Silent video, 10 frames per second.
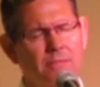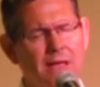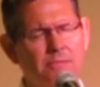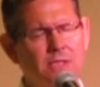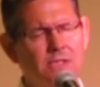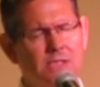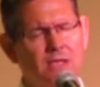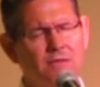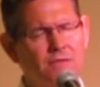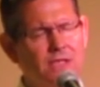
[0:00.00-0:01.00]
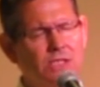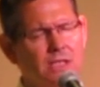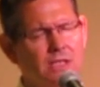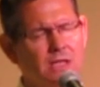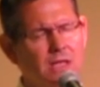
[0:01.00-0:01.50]
Baptist
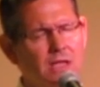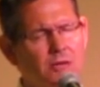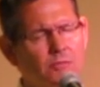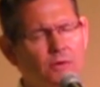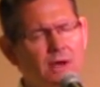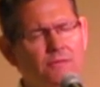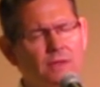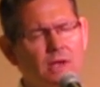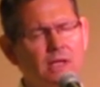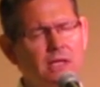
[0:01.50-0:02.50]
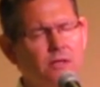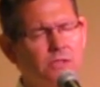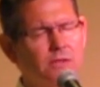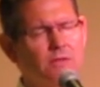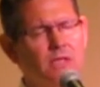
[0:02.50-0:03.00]
Convention. Pray for the
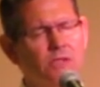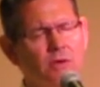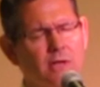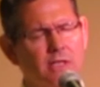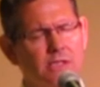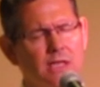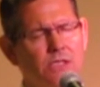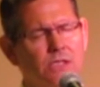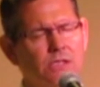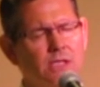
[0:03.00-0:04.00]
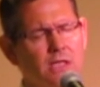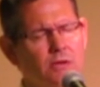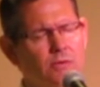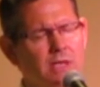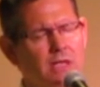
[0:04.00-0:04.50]
leaders of these organizations that
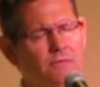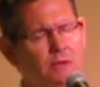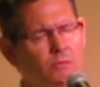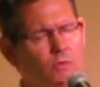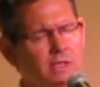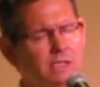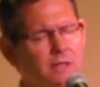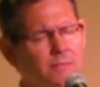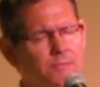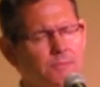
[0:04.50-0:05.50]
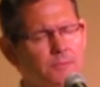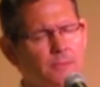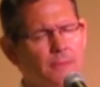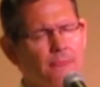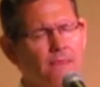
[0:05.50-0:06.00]
you would give them wisdom
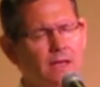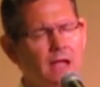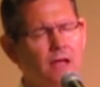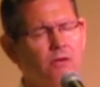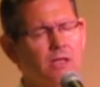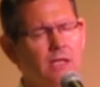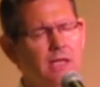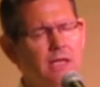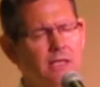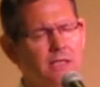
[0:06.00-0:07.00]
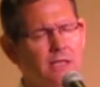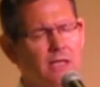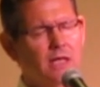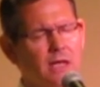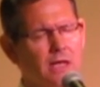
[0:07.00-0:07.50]
in how to lead
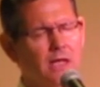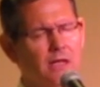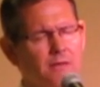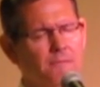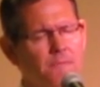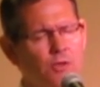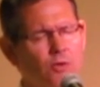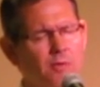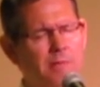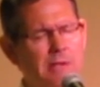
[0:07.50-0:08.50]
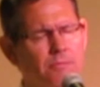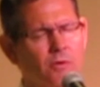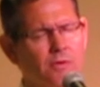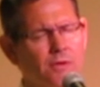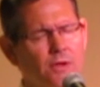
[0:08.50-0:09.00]
your
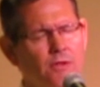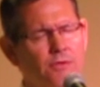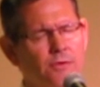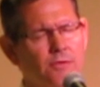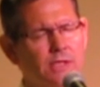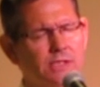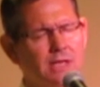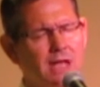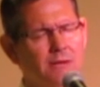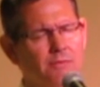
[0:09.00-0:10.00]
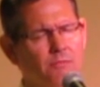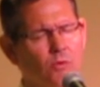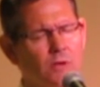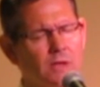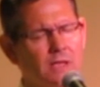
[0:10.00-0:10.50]
people through this time of
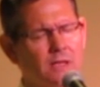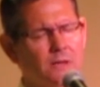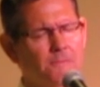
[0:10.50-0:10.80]
mourning.